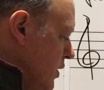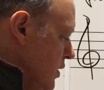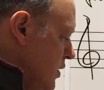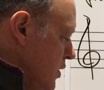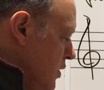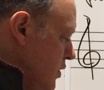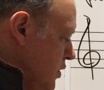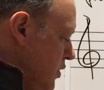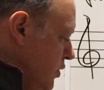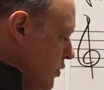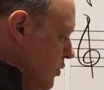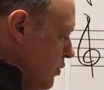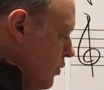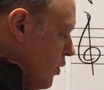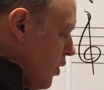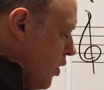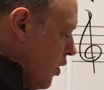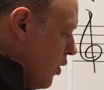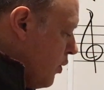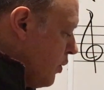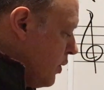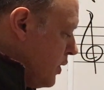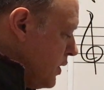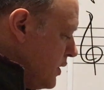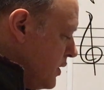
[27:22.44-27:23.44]
to do
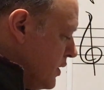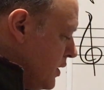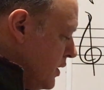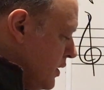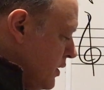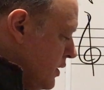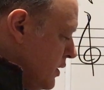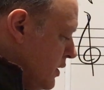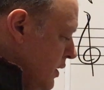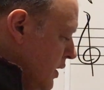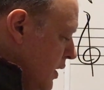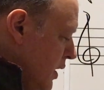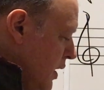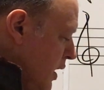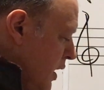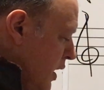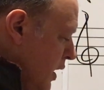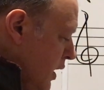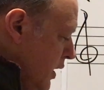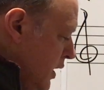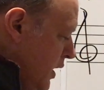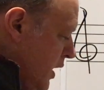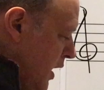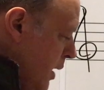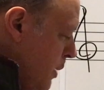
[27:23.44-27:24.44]
always is
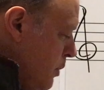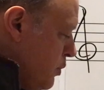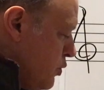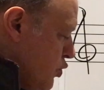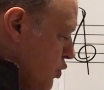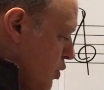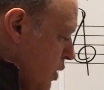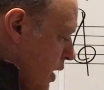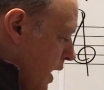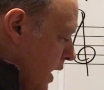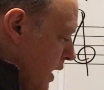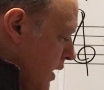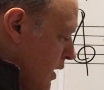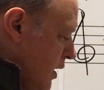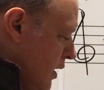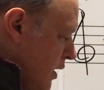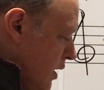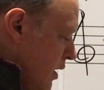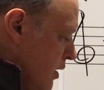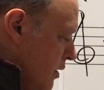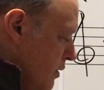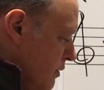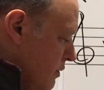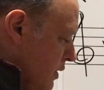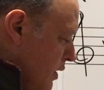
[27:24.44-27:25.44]
keep track
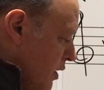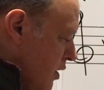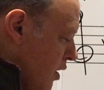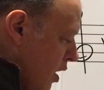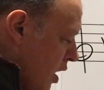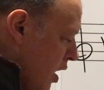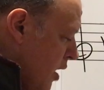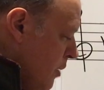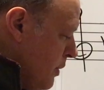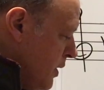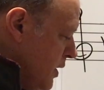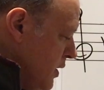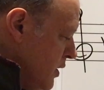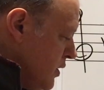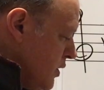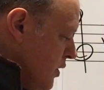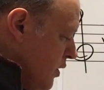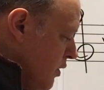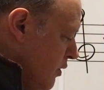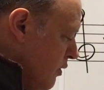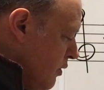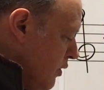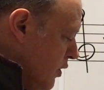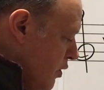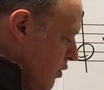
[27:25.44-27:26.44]
of the common
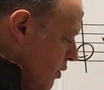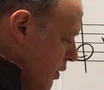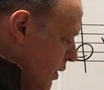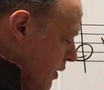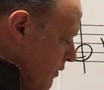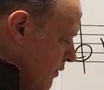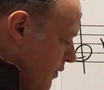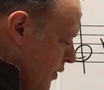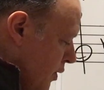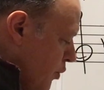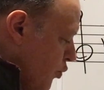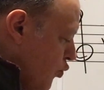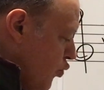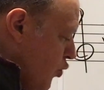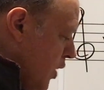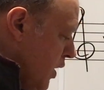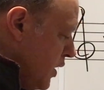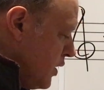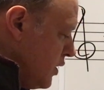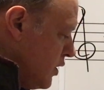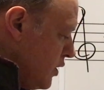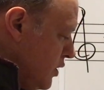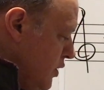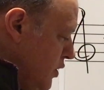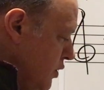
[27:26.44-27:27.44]
tone going from
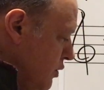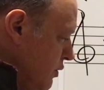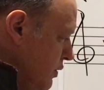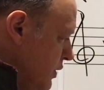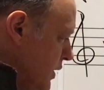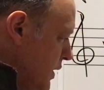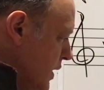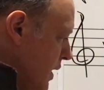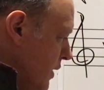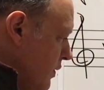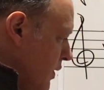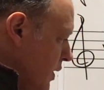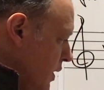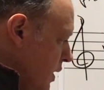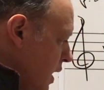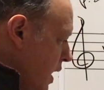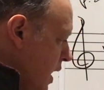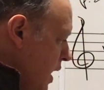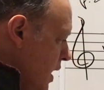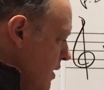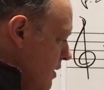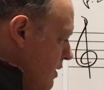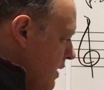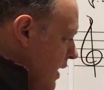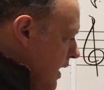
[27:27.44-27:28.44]
1 to 2-7.
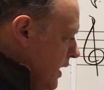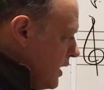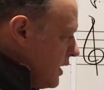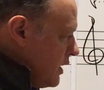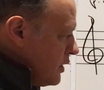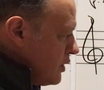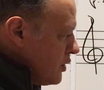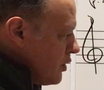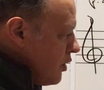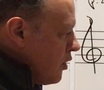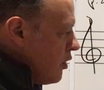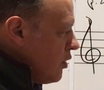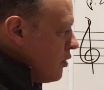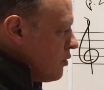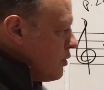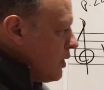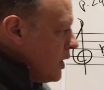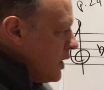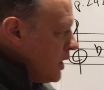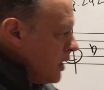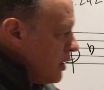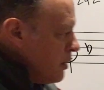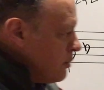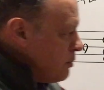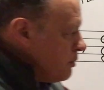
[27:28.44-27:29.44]
That is already in